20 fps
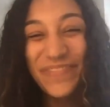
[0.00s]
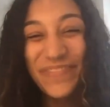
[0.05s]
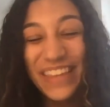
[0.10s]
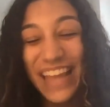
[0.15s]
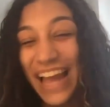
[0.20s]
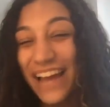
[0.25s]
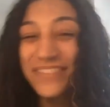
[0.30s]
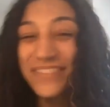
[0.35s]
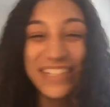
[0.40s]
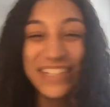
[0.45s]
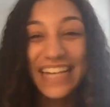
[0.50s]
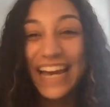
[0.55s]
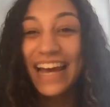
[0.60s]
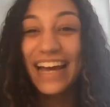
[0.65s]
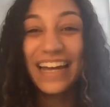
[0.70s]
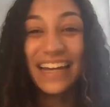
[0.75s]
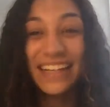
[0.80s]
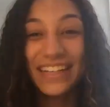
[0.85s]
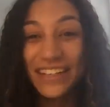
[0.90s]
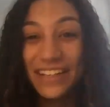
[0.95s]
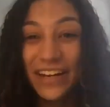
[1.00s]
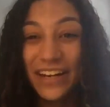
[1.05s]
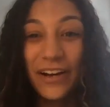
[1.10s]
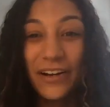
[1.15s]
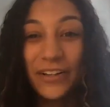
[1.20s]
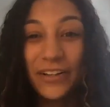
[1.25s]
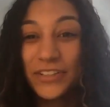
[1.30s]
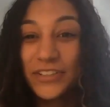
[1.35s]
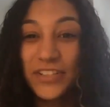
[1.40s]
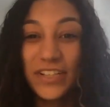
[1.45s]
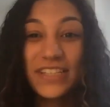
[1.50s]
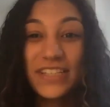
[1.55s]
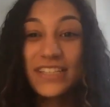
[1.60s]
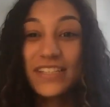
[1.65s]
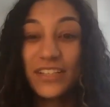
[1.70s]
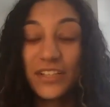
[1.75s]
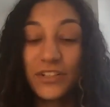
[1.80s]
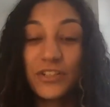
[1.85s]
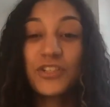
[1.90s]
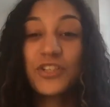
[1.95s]
every day, you know,
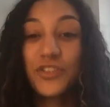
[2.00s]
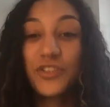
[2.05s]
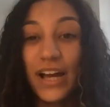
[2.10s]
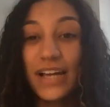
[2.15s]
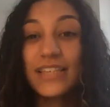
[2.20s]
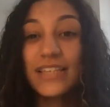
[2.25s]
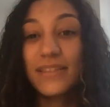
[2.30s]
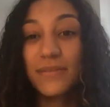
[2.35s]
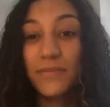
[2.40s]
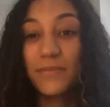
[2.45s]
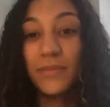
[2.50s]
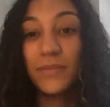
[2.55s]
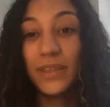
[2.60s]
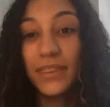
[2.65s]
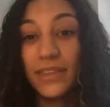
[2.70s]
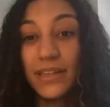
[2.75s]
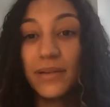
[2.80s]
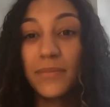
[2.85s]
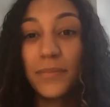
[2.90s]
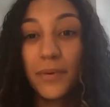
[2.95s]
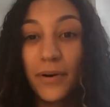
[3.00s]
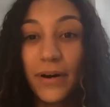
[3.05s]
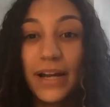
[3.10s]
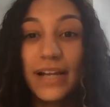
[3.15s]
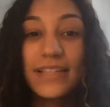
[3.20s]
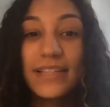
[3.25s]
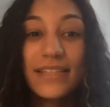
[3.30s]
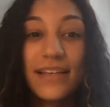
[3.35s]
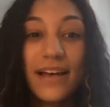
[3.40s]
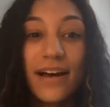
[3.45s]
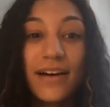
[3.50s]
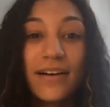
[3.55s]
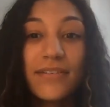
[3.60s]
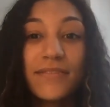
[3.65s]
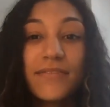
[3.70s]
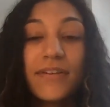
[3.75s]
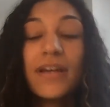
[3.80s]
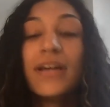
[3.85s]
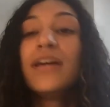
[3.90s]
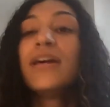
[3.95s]
you're stressed with the importance of
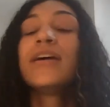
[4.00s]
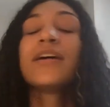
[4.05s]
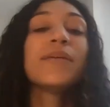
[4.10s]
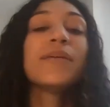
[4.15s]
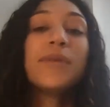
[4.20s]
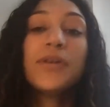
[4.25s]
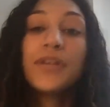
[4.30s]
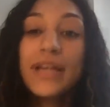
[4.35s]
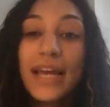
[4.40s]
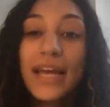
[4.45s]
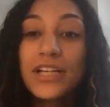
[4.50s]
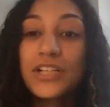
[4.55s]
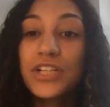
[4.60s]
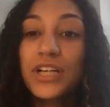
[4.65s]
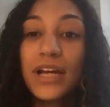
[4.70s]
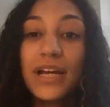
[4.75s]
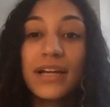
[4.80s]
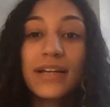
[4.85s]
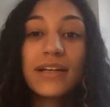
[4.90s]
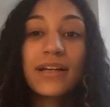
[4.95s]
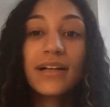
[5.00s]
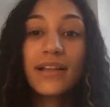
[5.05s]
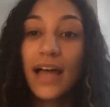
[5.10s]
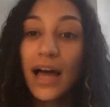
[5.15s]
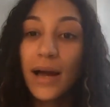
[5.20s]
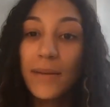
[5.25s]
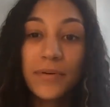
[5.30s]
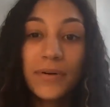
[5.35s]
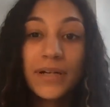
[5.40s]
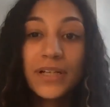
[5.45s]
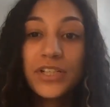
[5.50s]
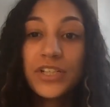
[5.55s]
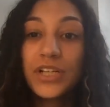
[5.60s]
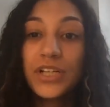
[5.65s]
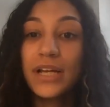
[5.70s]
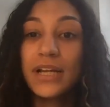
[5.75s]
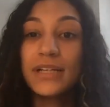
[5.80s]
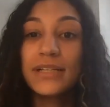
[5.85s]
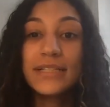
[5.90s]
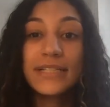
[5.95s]
communication,
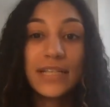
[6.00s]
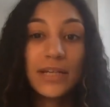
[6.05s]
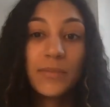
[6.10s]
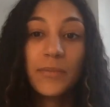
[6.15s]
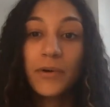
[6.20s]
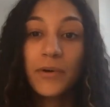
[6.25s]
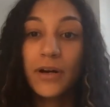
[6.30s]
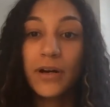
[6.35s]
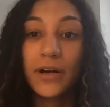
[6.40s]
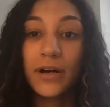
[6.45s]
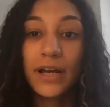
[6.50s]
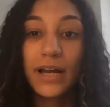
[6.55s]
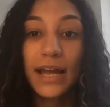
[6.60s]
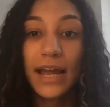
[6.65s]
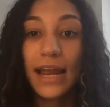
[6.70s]
collaboration, teamwork.